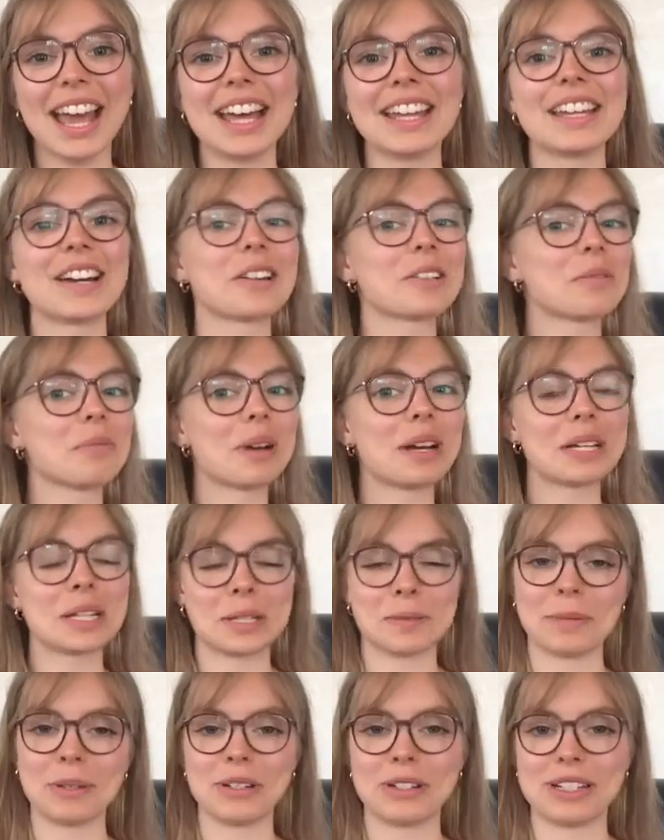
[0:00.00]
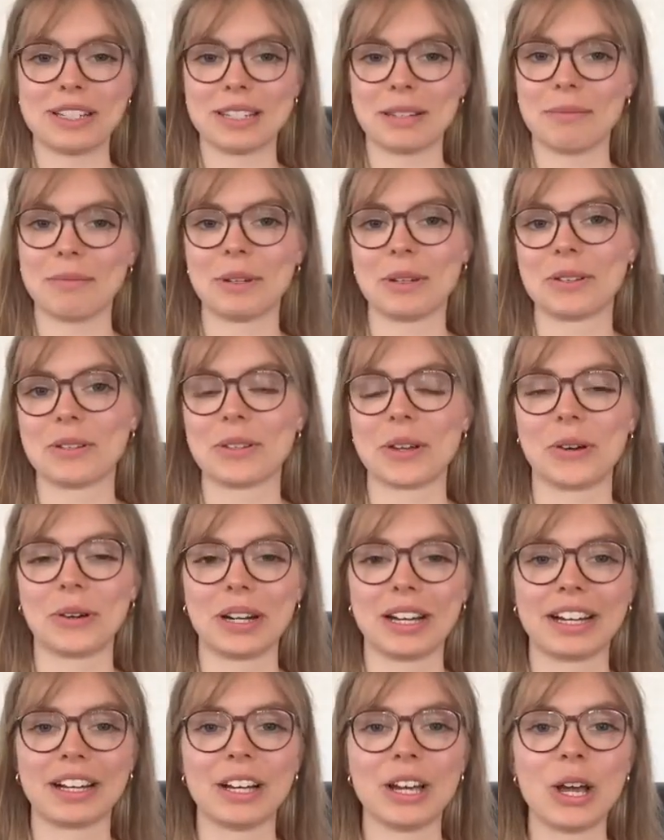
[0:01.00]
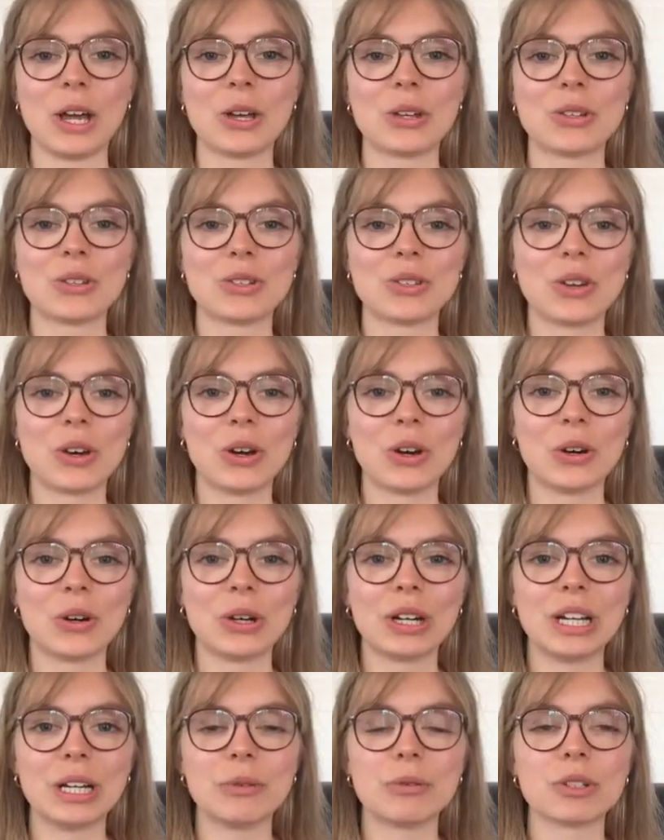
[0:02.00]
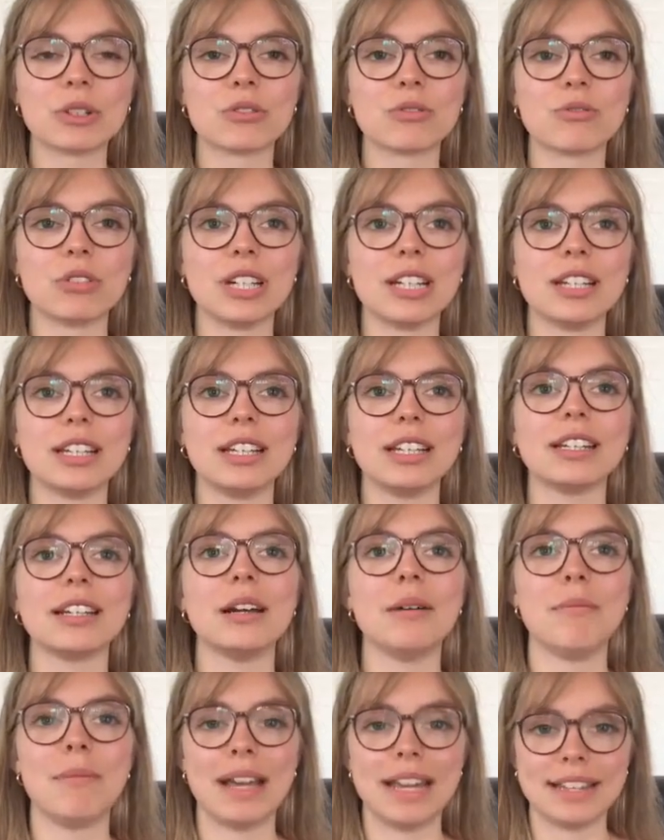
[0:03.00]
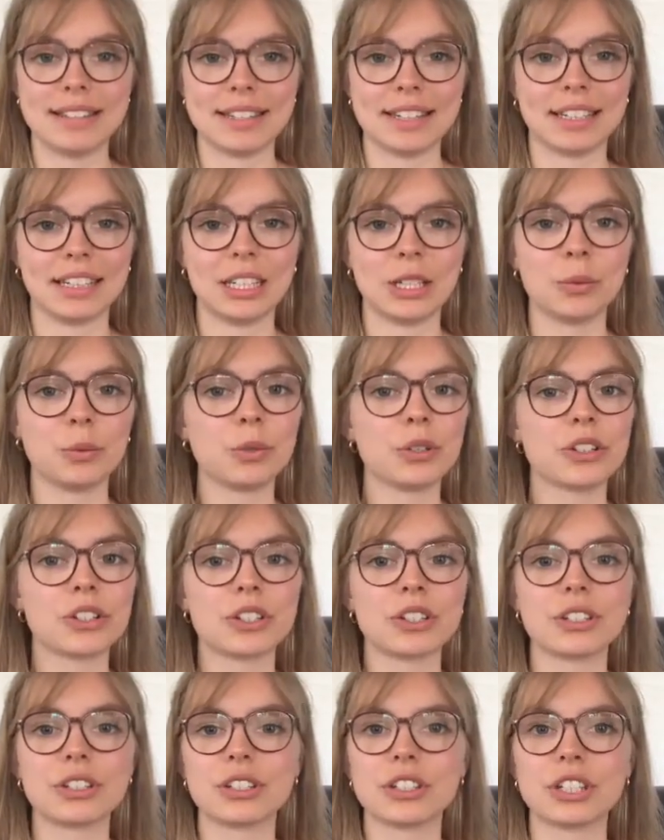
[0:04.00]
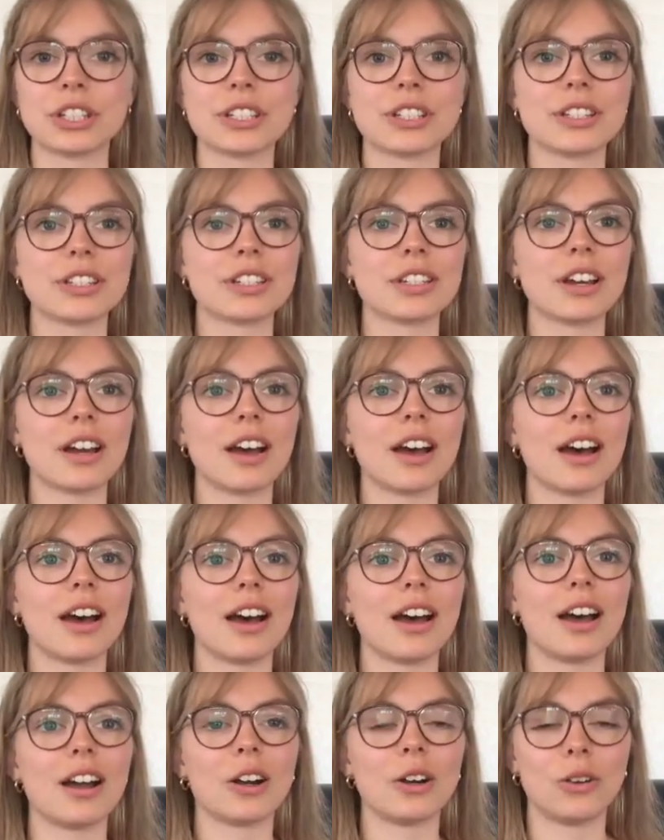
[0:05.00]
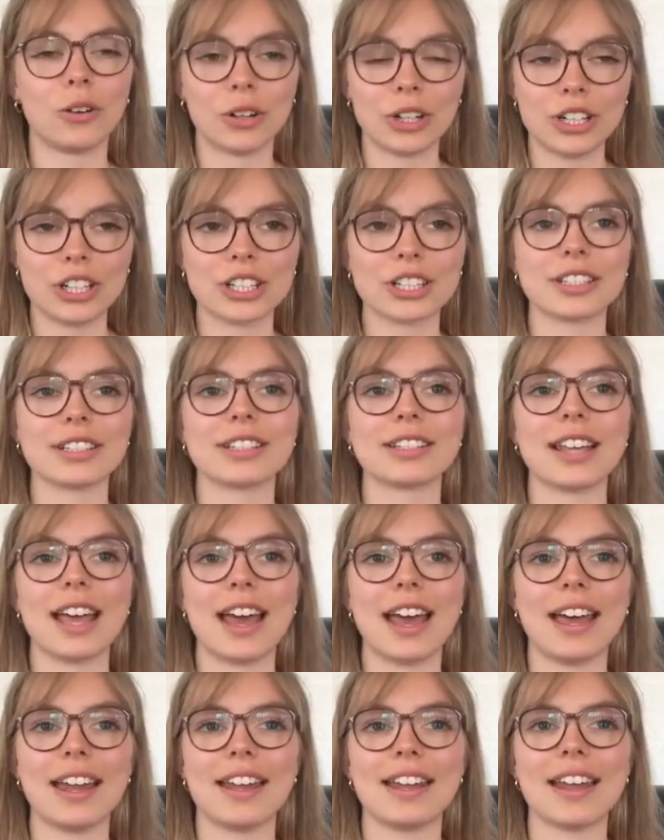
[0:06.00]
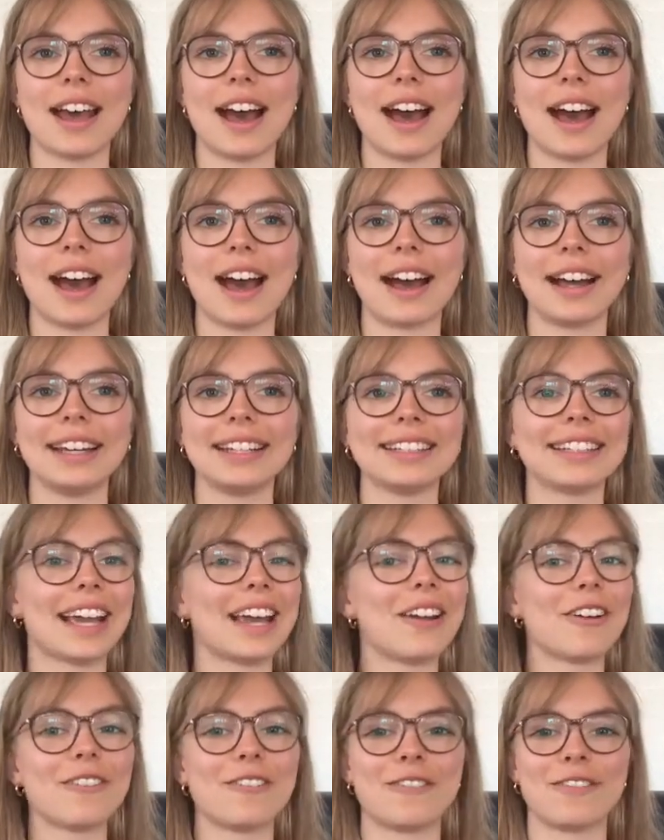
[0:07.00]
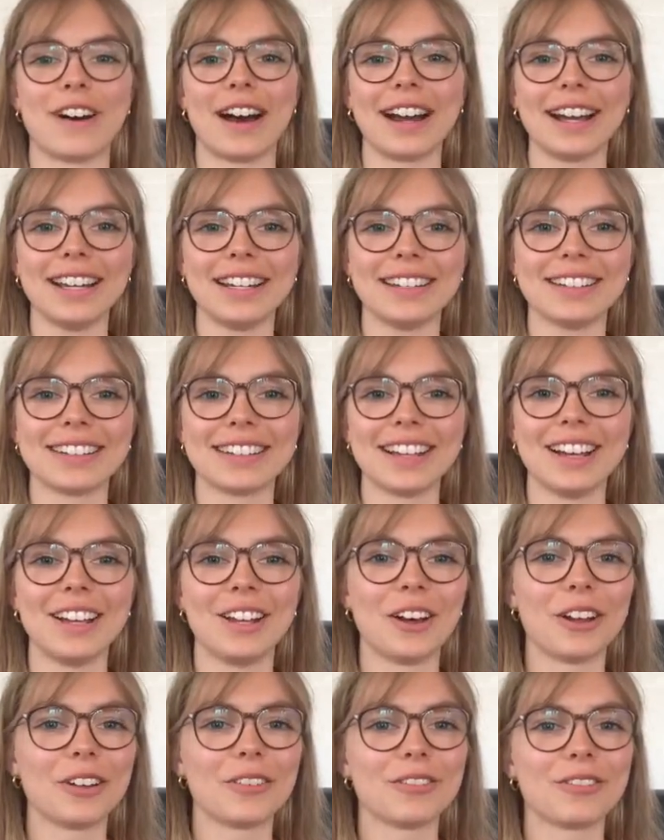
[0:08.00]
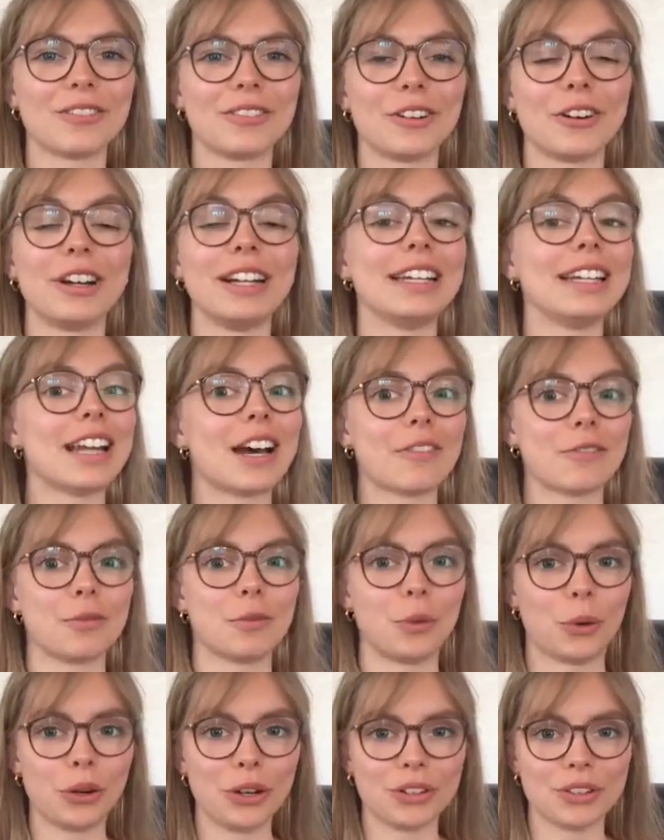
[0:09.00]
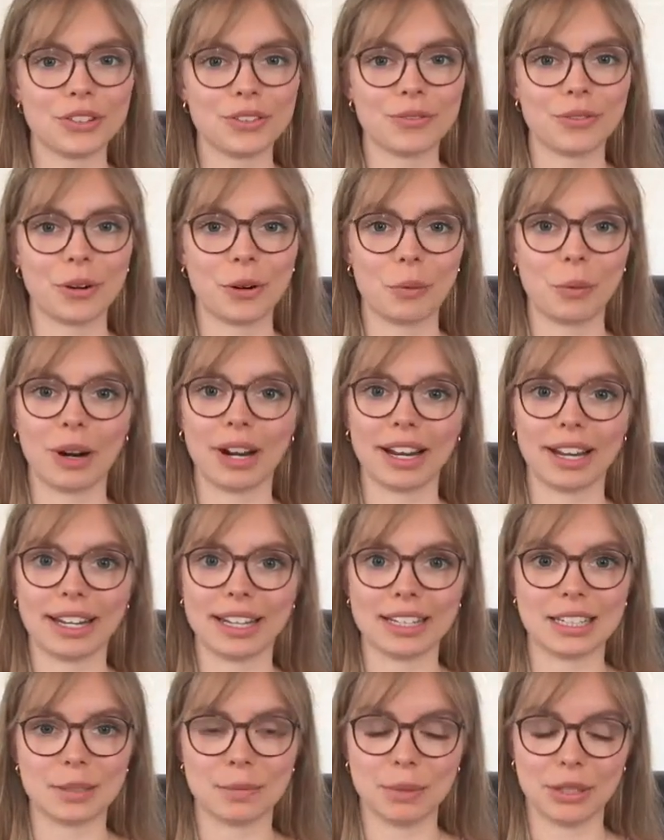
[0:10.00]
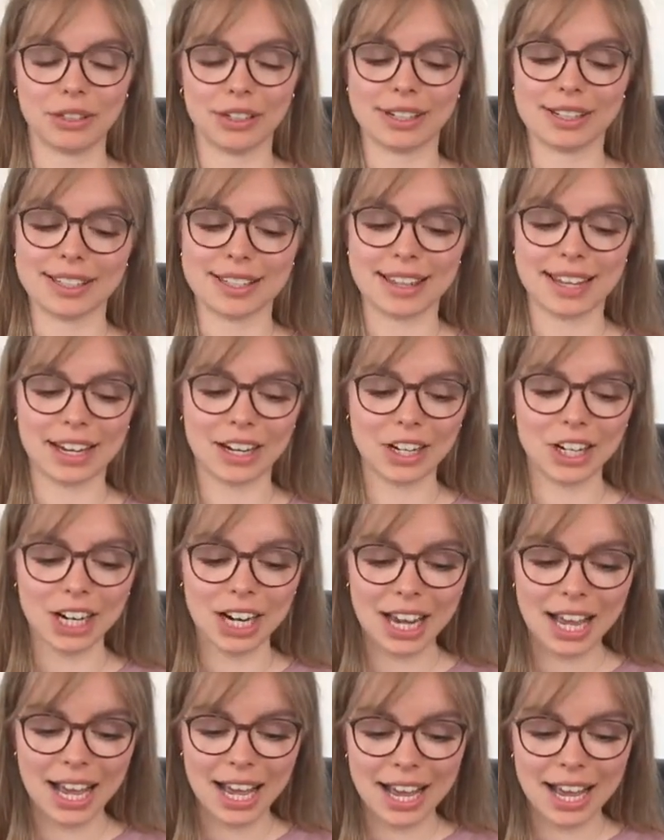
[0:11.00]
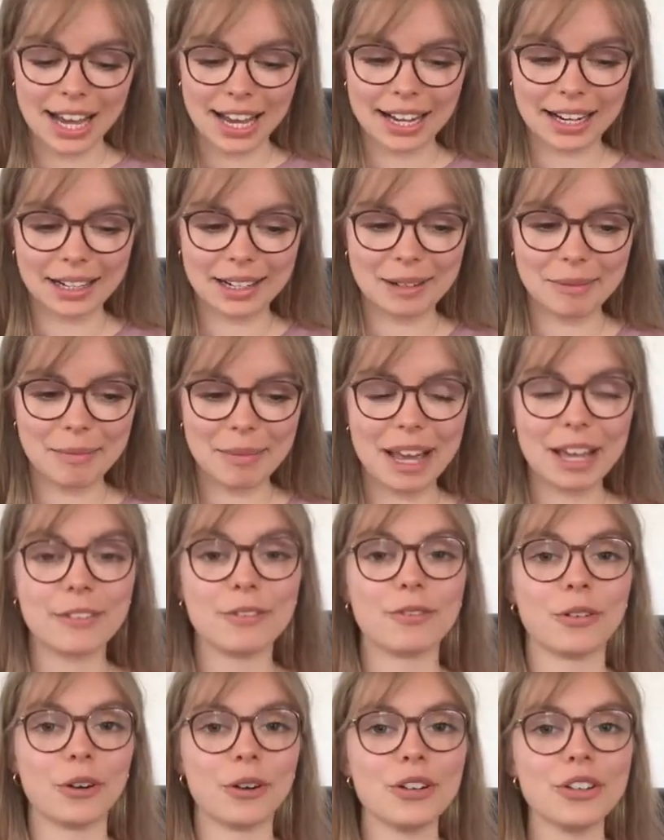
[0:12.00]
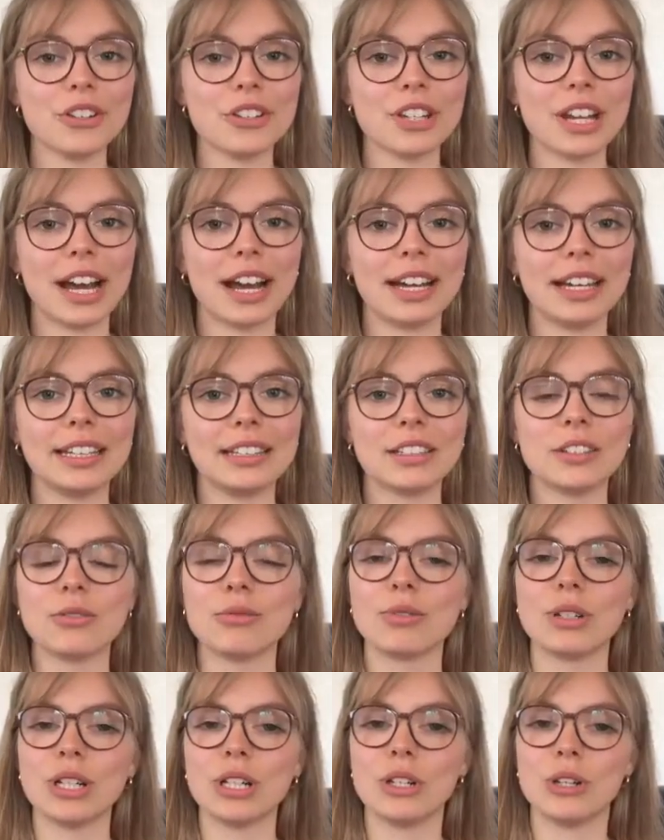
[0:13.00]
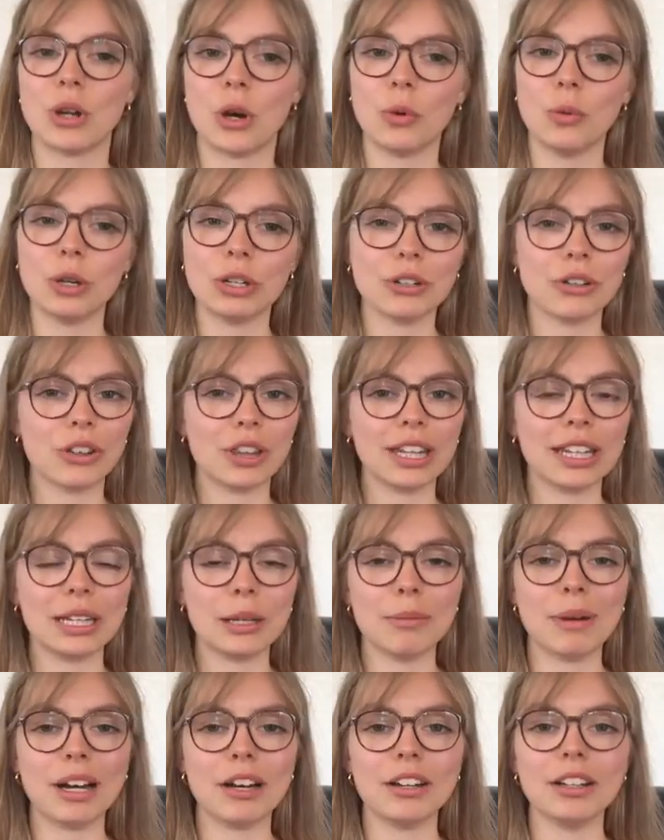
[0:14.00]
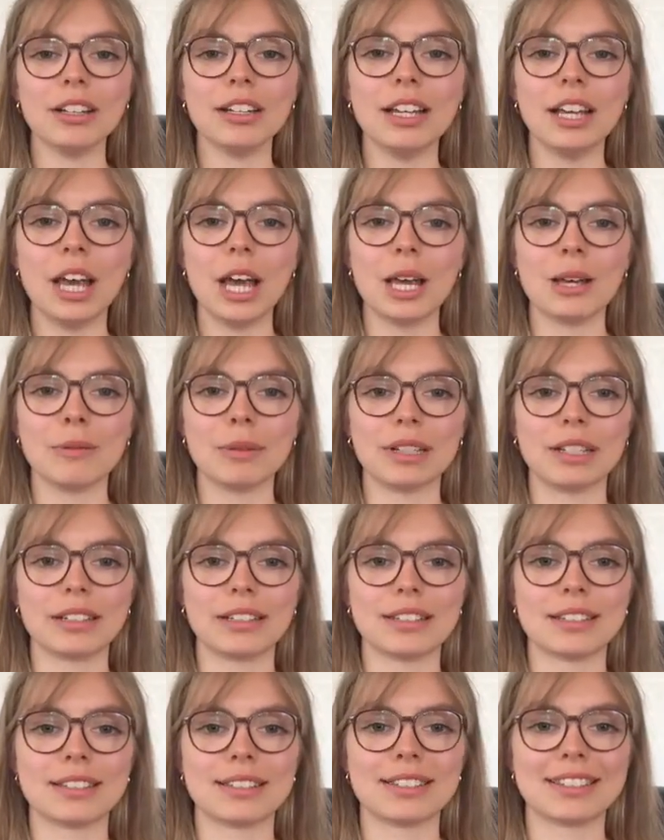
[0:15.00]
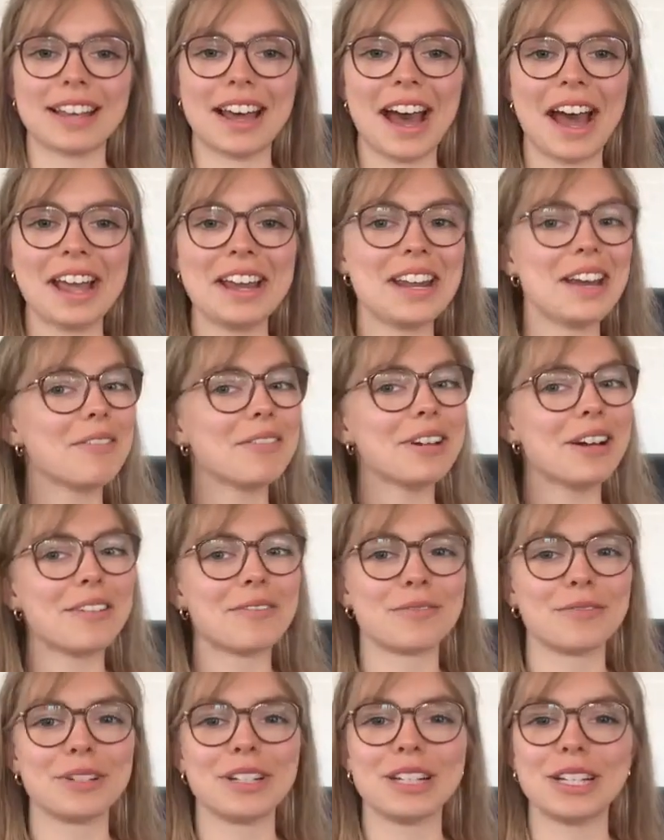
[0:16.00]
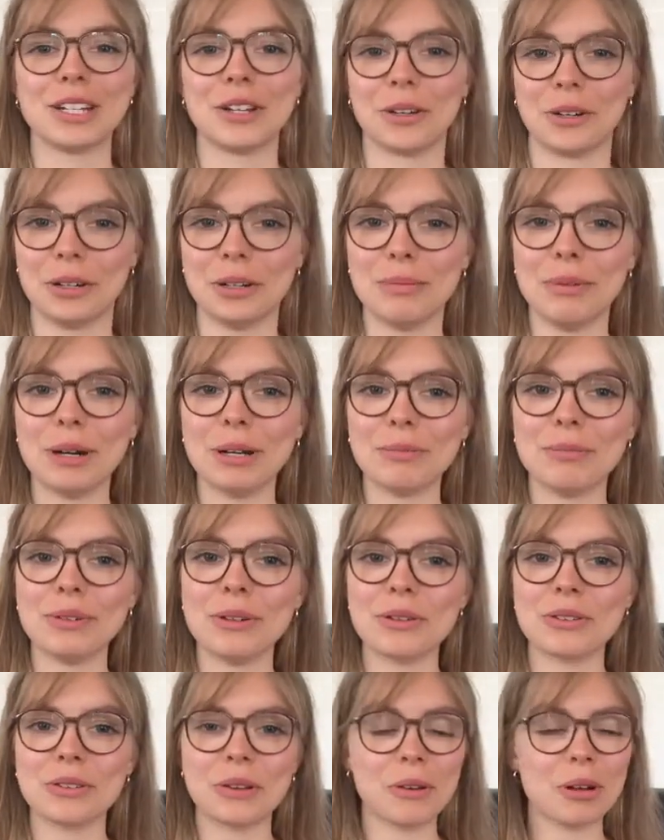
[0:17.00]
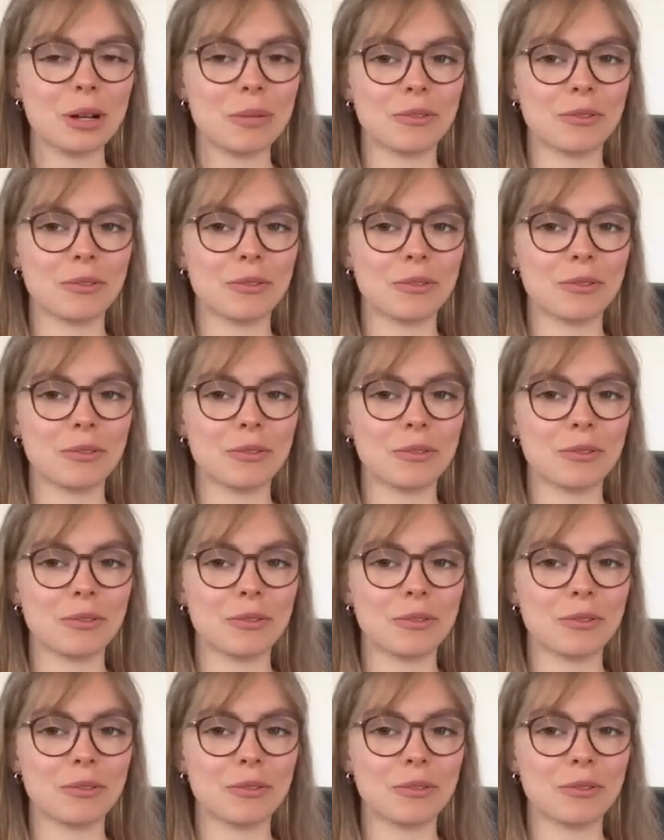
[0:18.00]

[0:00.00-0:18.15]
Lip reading: Now to my experience in Minnesota. So it was really amazing. It was just gorgeous and I cannot find a lot of or enough words for what I experienced there. At first, I didn't really know what to think about it because I never have really heard about Minnesota